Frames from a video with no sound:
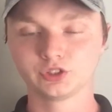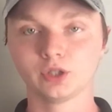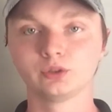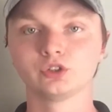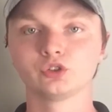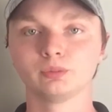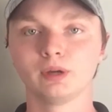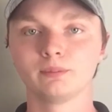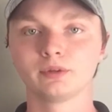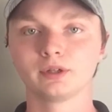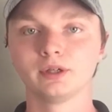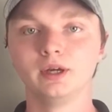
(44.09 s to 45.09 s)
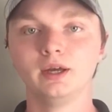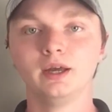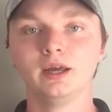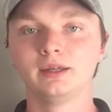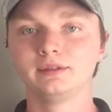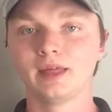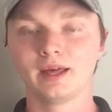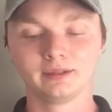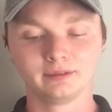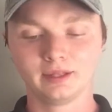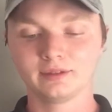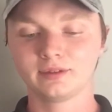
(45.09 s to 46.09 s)
So just remember
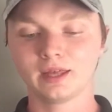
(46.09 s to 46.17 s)
that this